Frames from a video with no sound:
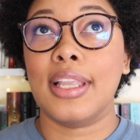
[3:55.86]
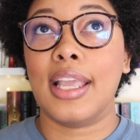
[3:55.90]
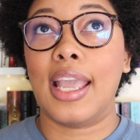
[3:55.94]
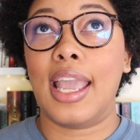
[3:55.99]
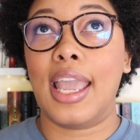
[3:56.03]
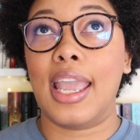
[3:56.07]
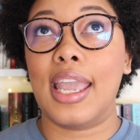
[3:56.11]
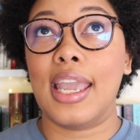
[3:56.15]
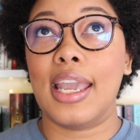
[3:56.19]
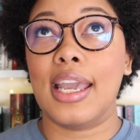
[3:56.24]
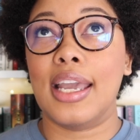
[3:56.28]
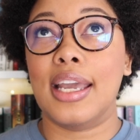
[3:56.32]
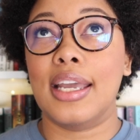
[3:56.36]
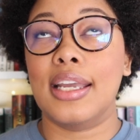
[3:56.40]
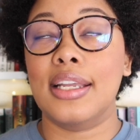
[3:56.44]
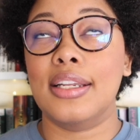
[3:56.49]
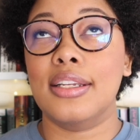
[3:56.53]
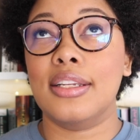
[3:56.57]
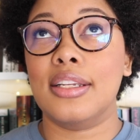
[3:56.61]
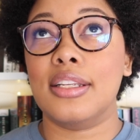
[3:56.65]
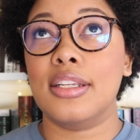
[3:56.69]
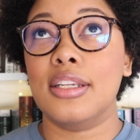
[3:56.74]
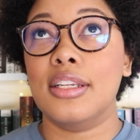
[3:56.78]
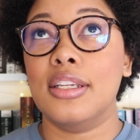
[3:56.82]

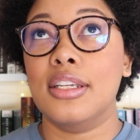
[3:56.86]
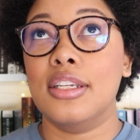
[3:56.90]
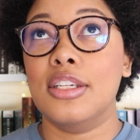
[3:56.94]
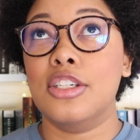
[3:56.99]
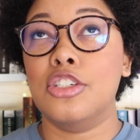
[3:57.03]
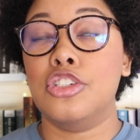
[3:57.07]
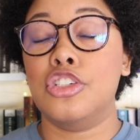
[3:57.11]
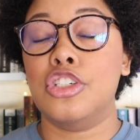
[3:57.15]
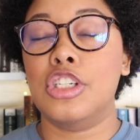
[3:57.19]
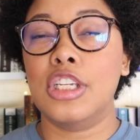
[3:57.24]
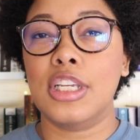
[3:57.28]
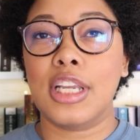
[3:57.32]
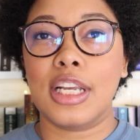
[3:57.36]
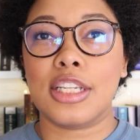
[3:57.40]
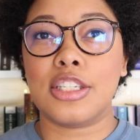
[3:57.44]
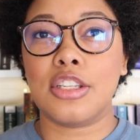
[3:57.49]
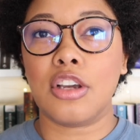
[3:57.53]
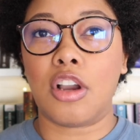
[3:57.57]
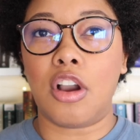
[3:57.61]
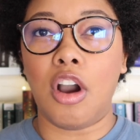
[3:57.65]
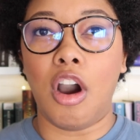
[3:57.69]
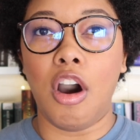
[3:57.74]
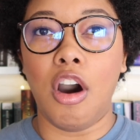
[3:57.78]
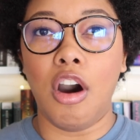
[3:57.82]
And she gets
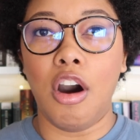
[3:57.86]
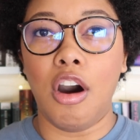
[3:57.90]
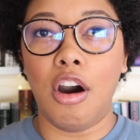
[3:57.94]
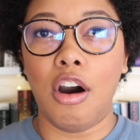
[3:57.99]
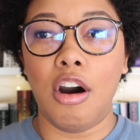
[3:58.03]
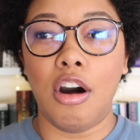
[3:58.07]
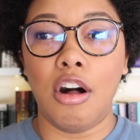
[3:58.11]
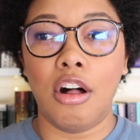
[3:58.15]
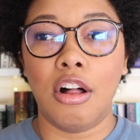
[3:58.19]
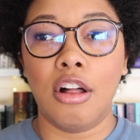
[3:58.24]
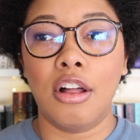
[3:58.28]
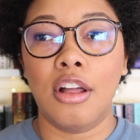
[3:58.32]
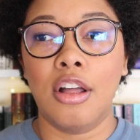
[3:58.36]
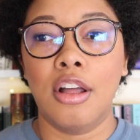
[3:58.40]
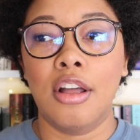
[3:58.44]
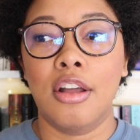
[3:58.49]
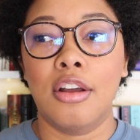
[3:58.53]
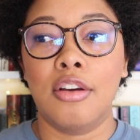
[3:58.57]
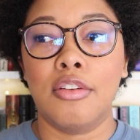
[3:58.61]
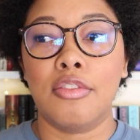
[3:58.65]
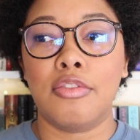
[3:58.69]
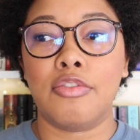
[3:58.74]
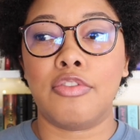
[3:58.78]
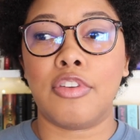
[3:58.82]
a call
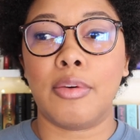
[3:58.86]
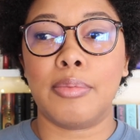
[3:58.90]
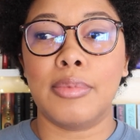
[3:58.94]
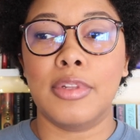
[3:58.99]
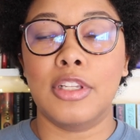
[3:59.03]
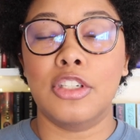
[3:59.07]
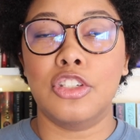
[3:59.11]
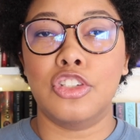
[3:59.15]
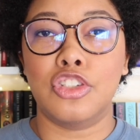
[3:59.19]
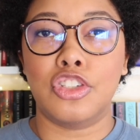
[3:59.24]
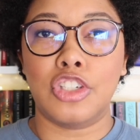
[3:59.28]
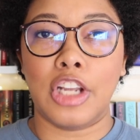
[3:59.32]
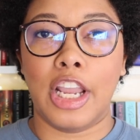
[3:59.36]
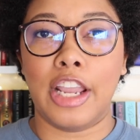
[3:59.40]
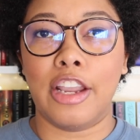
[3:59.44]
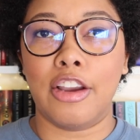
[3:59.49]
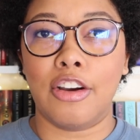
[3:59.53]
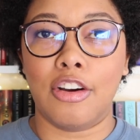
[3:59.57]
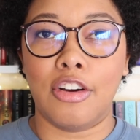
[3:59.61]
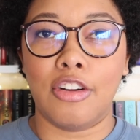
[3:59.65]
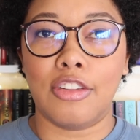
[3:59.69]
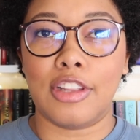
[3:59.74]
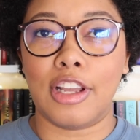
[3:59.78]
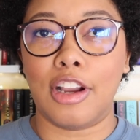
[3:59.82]
from the
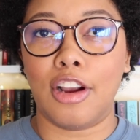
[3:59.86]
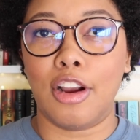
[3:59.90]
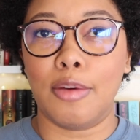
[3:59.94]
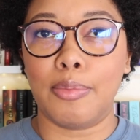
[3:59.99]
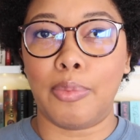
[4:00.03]
jail that her